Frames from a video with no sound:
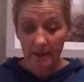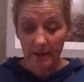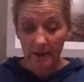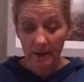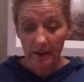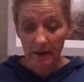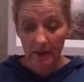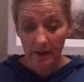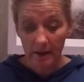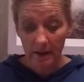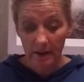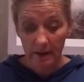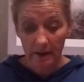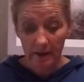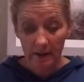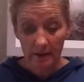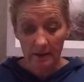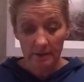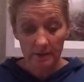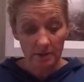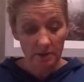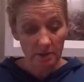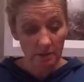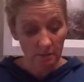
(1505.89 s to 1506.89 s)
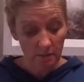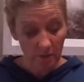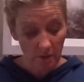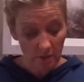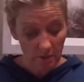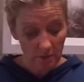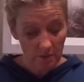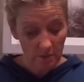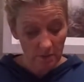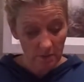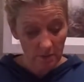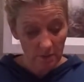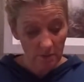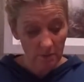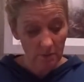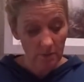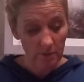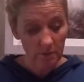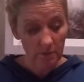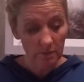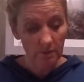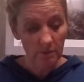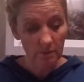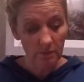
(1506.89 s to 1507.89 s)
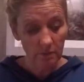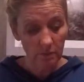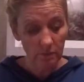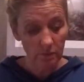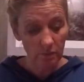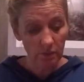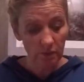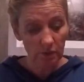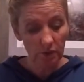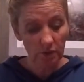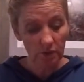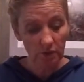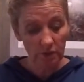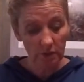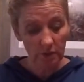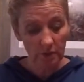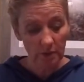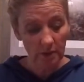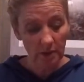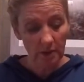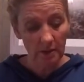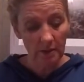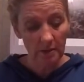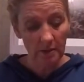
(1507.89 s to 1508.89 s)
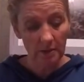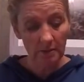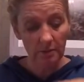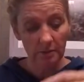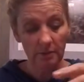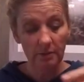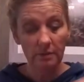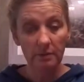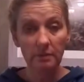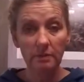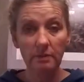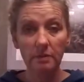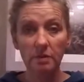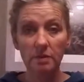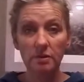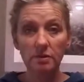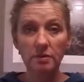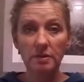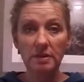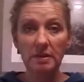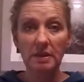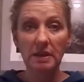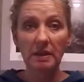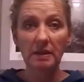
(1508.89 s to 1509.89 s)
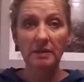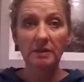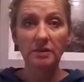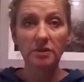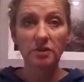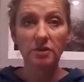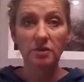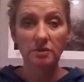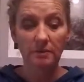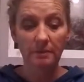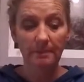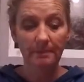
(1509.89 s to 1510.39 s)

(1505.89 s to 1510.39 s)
And tomorrow we'll learn another new stitch.